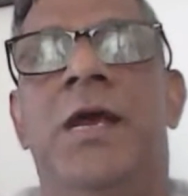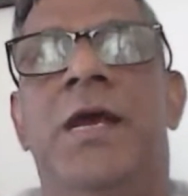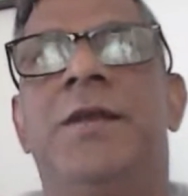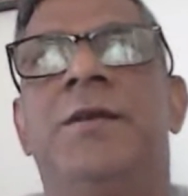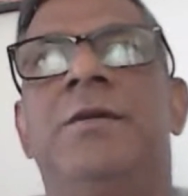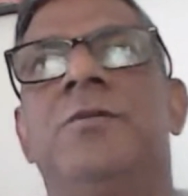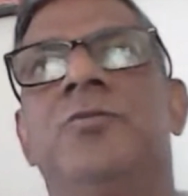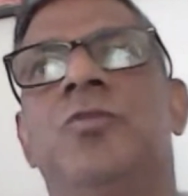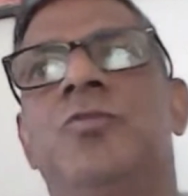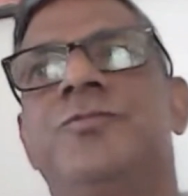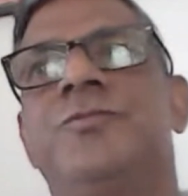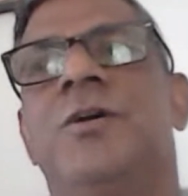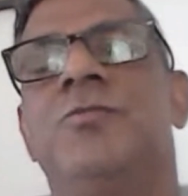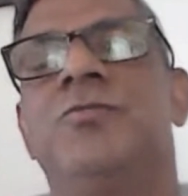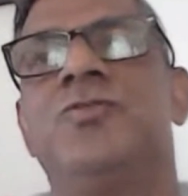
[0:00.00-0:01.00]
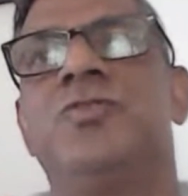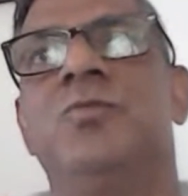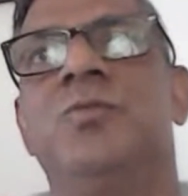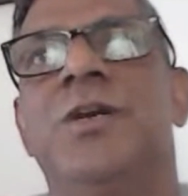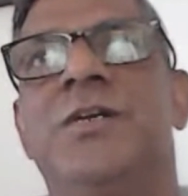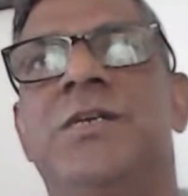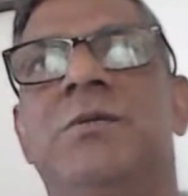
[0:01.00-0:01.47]
and those sounds
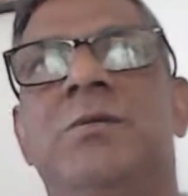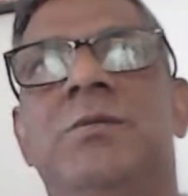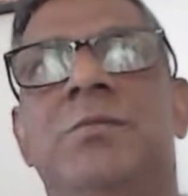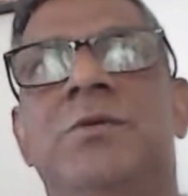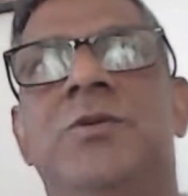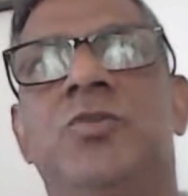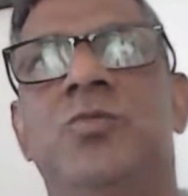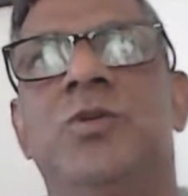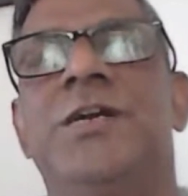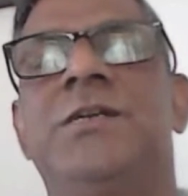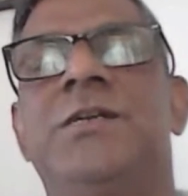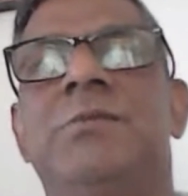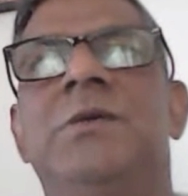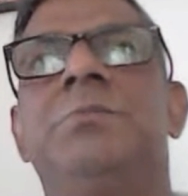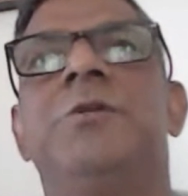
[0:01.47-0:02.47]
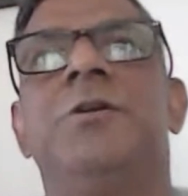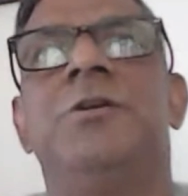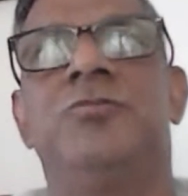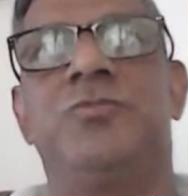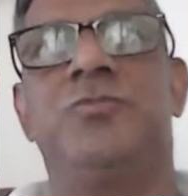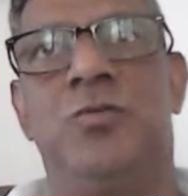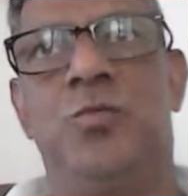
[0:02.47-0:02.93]
cumulatively
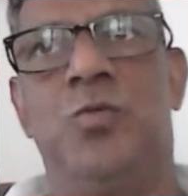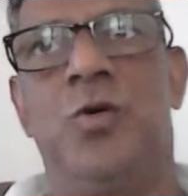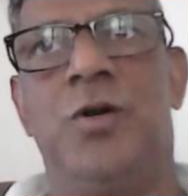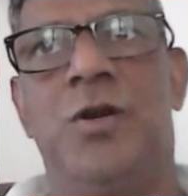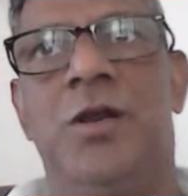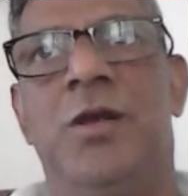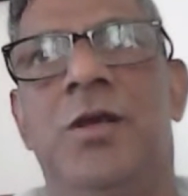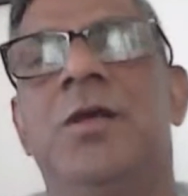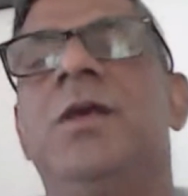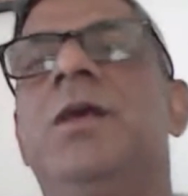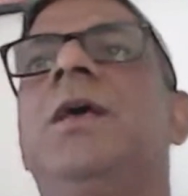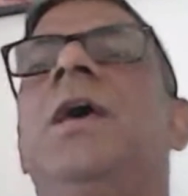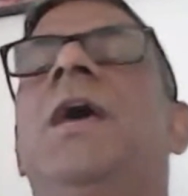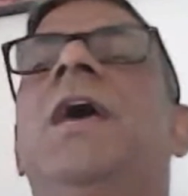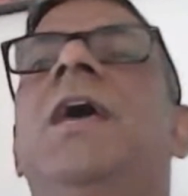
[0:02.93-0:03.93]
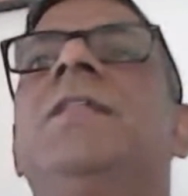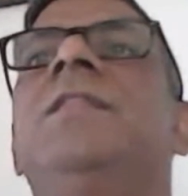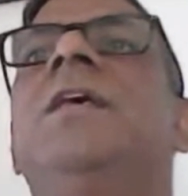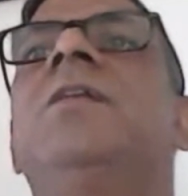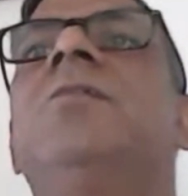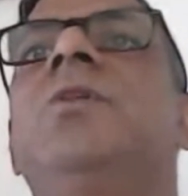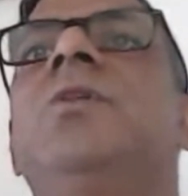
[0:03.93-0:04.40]
produce a word.
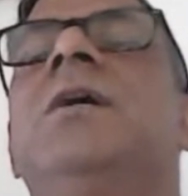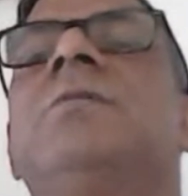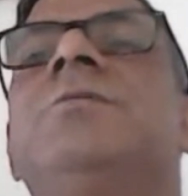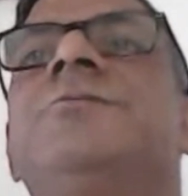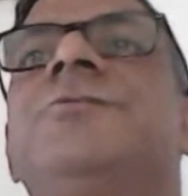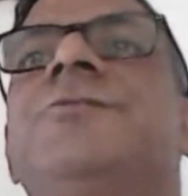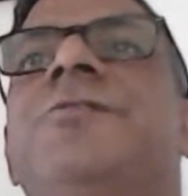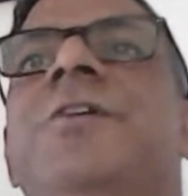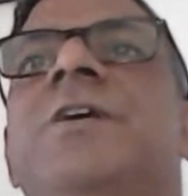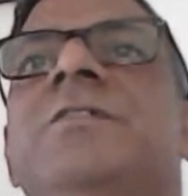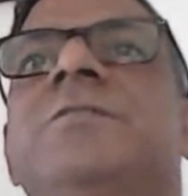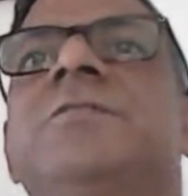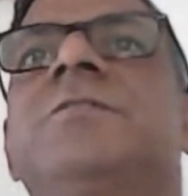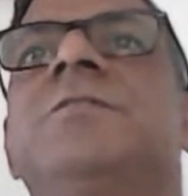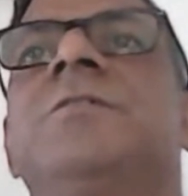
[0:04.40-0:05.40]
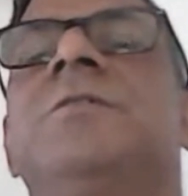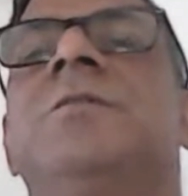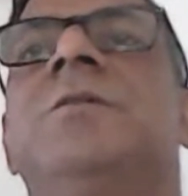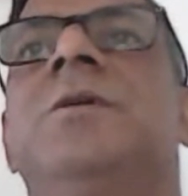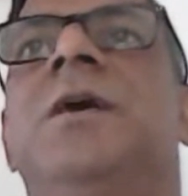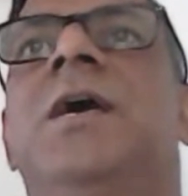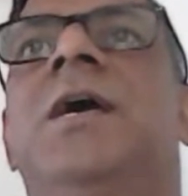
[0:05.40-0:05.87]
And then we have stress,
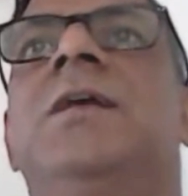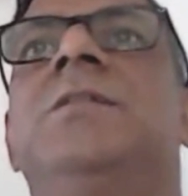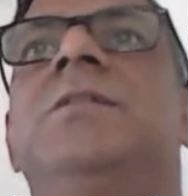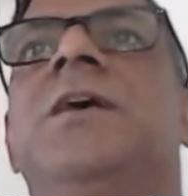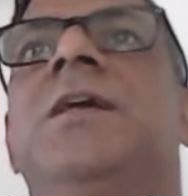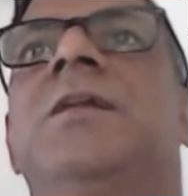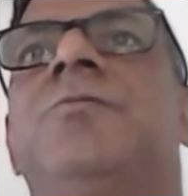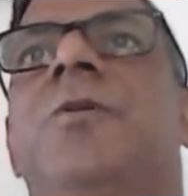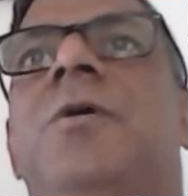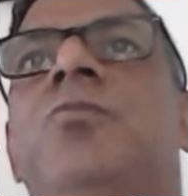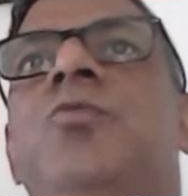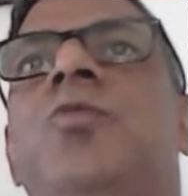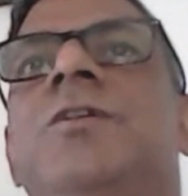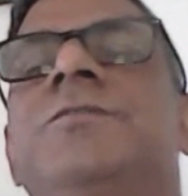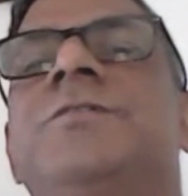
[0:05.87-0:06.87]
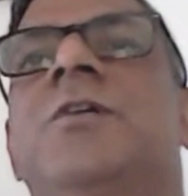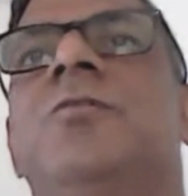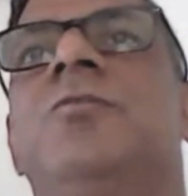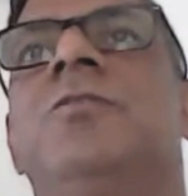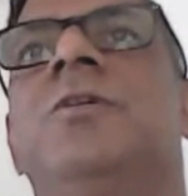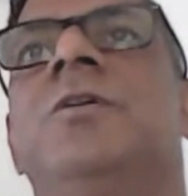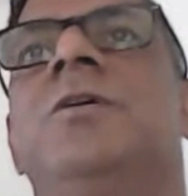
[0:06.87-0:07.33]
and then from one
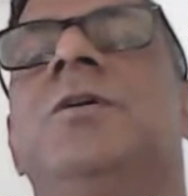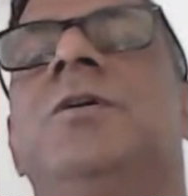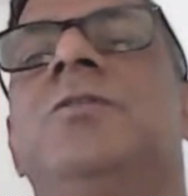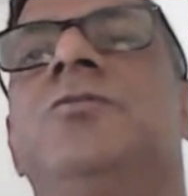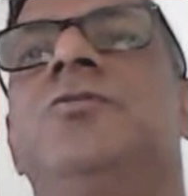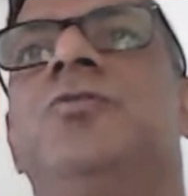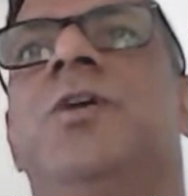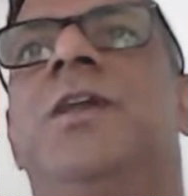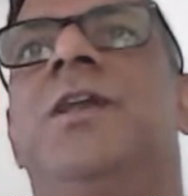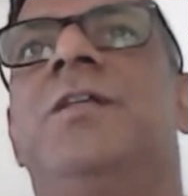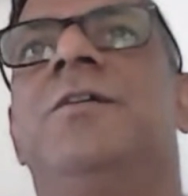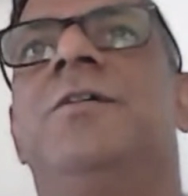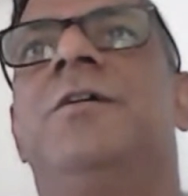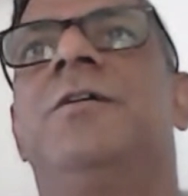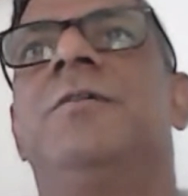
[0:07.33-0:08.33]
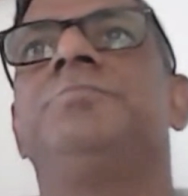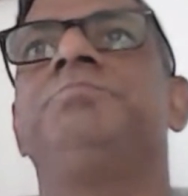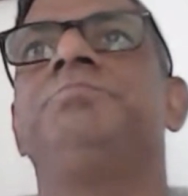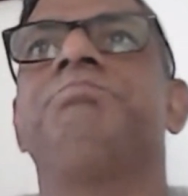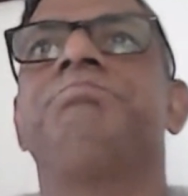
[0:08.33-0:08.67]
sound to another,